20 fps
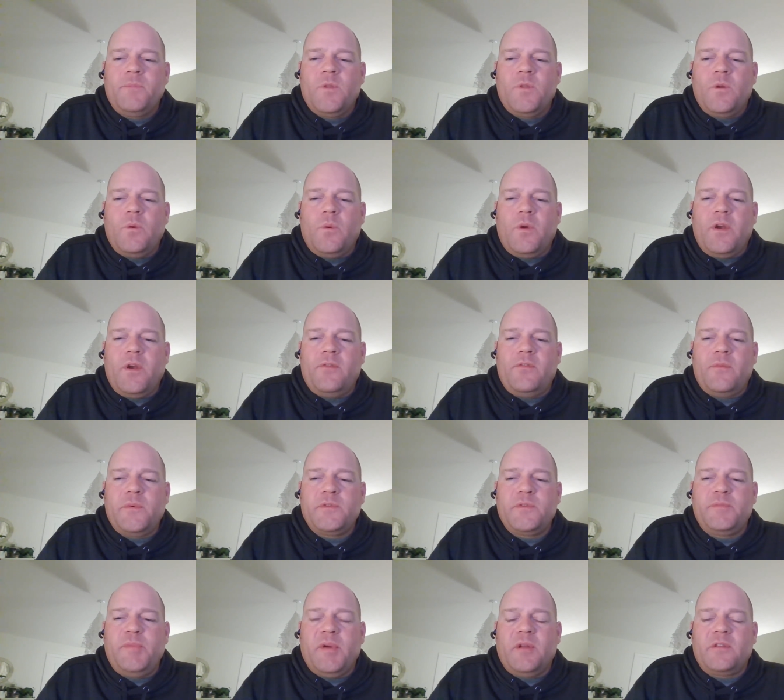Whatever
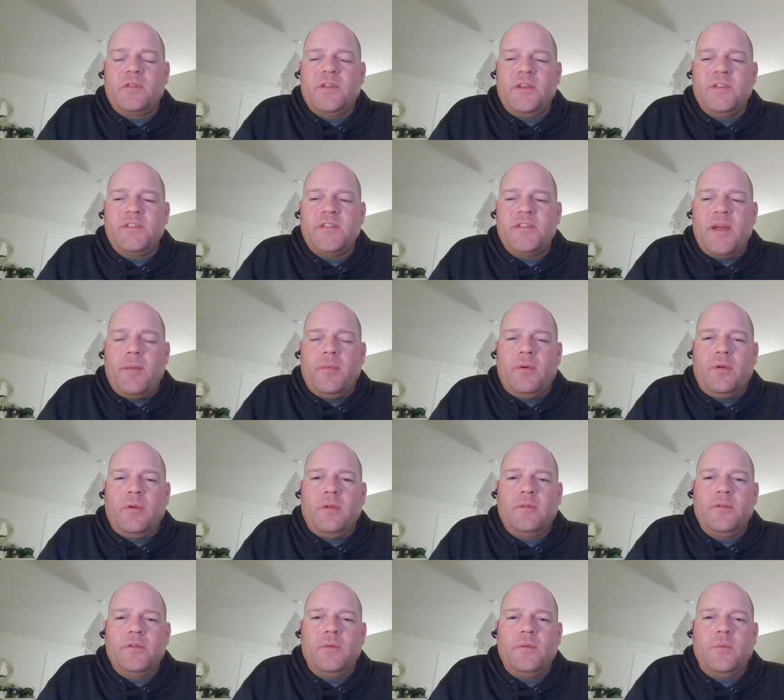was built and
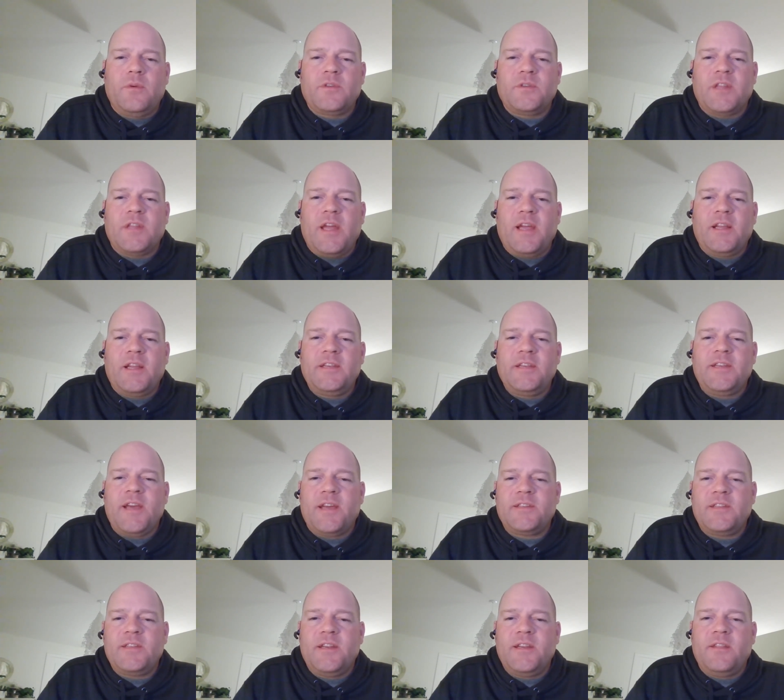assembled was likely
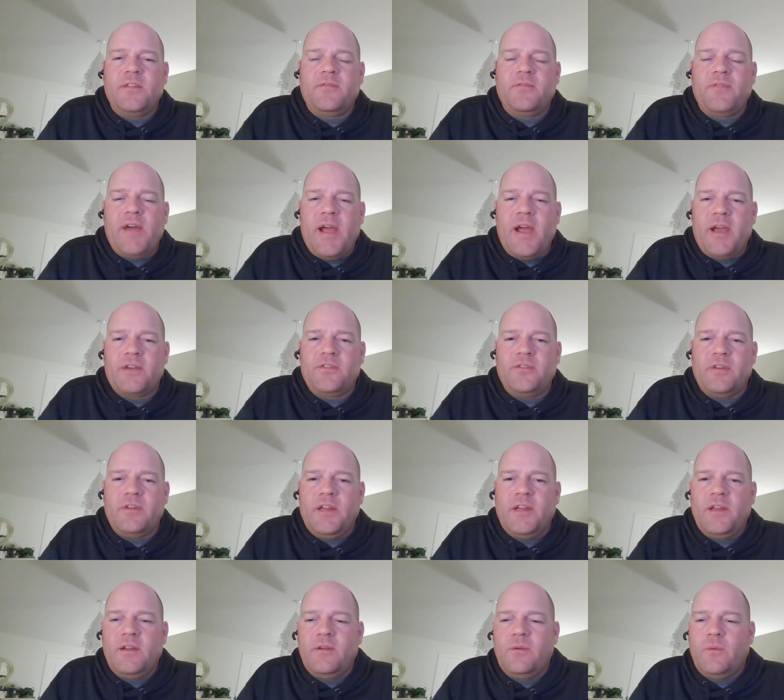tested in the
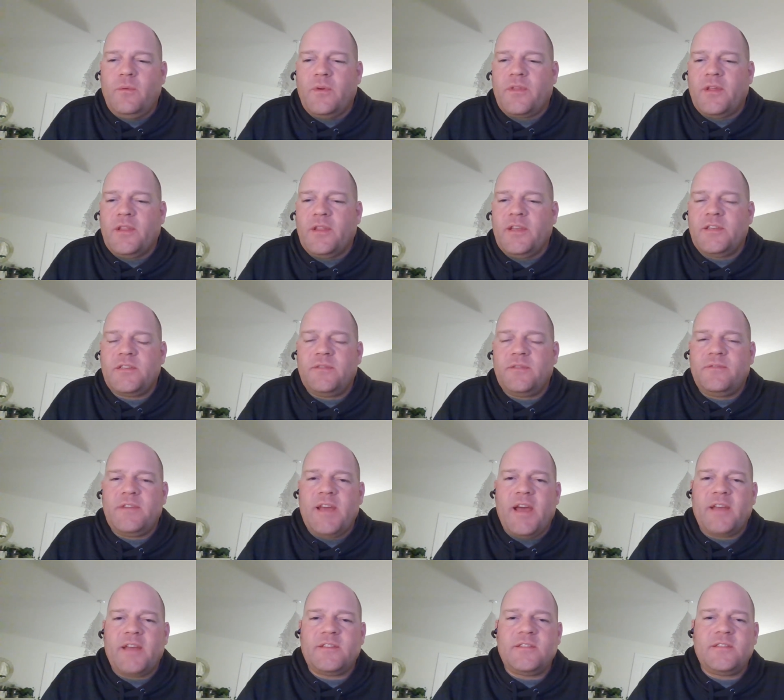factory with a list of
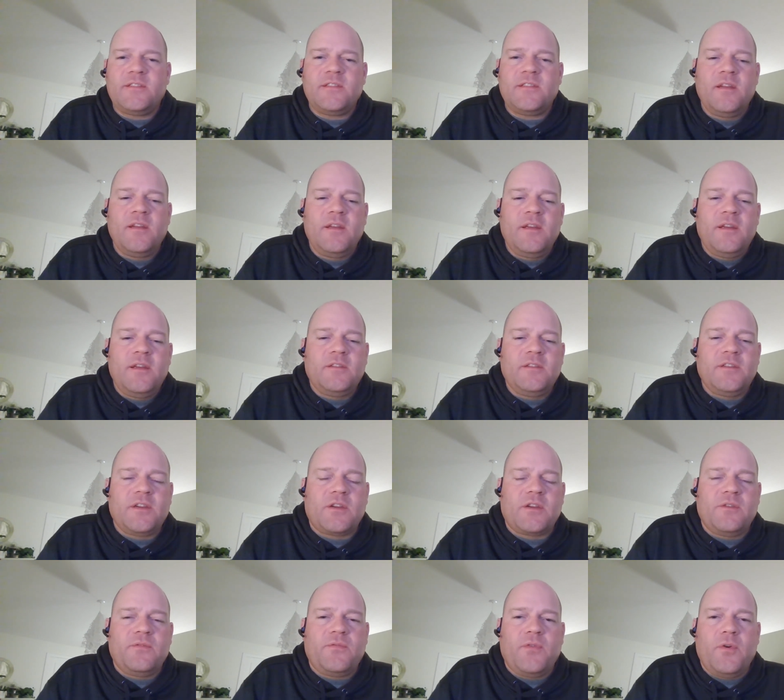tests to
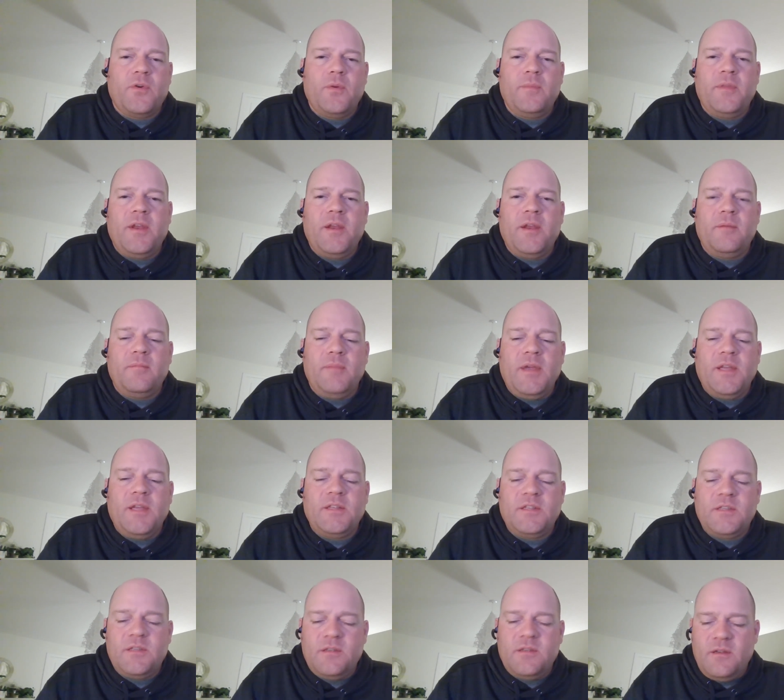confirm that it
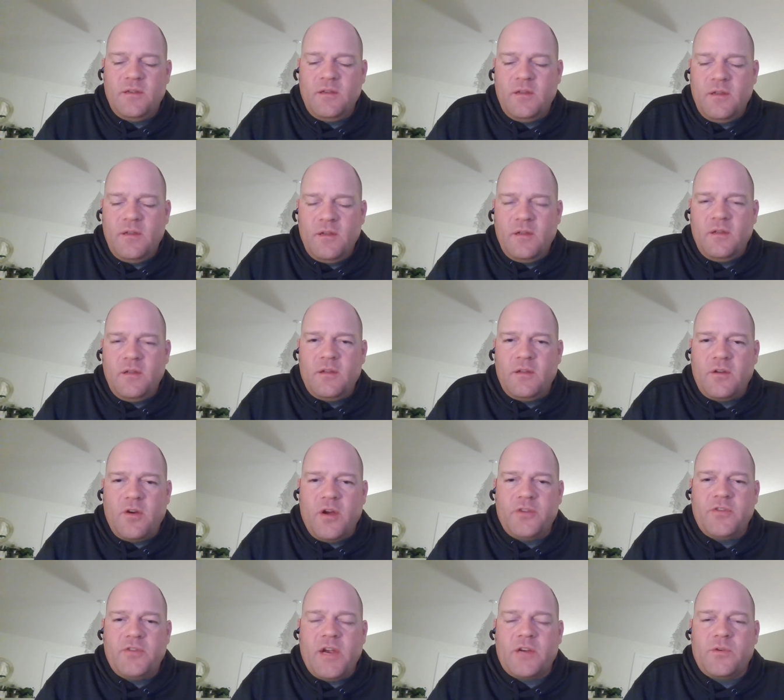meets
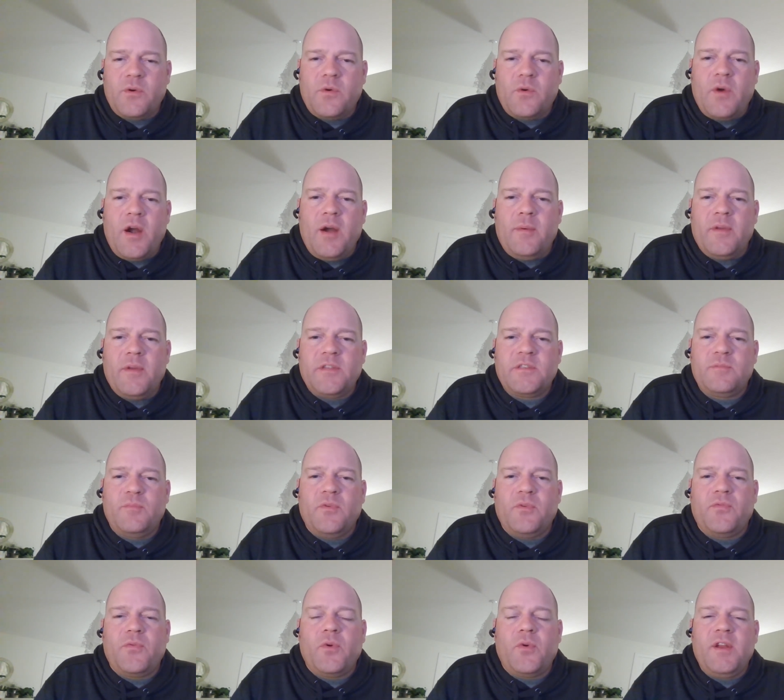contract requirements
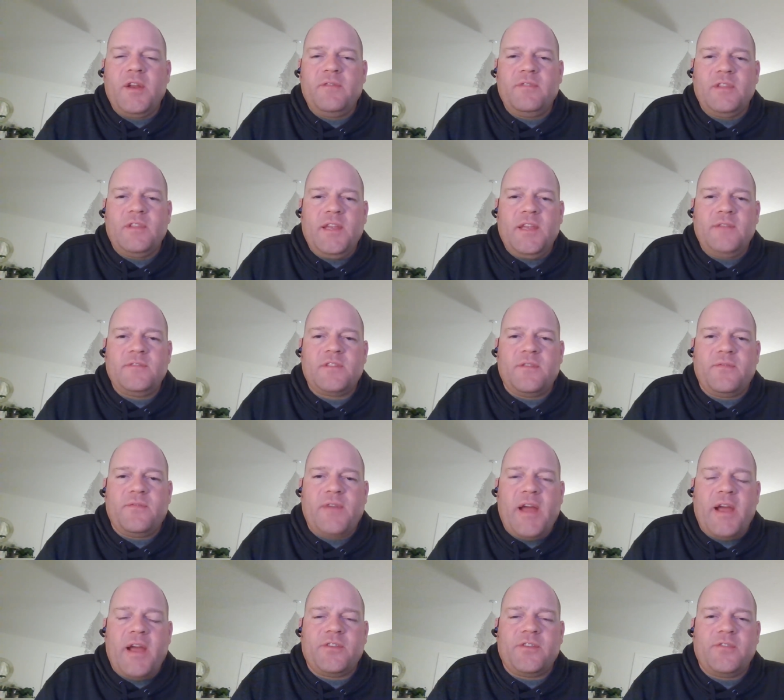before it even leaves the
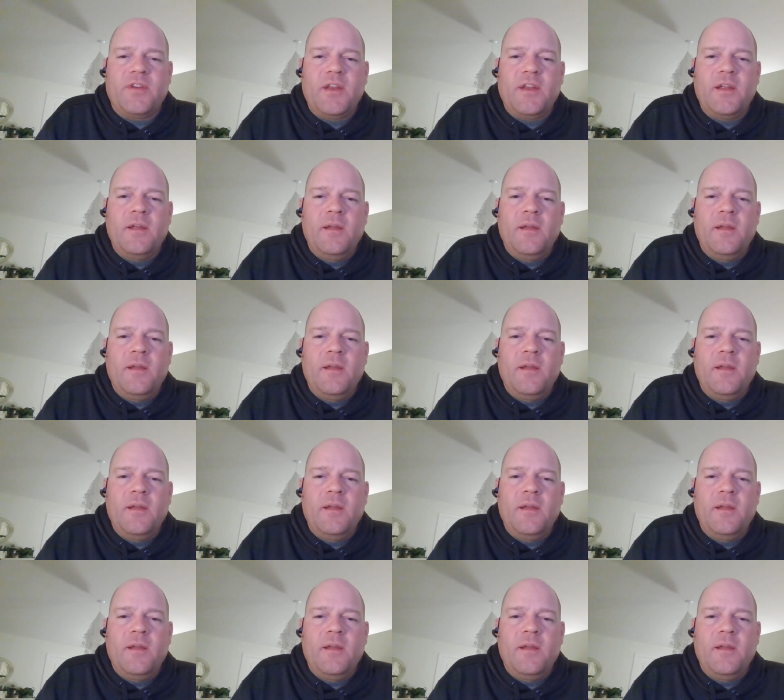factory.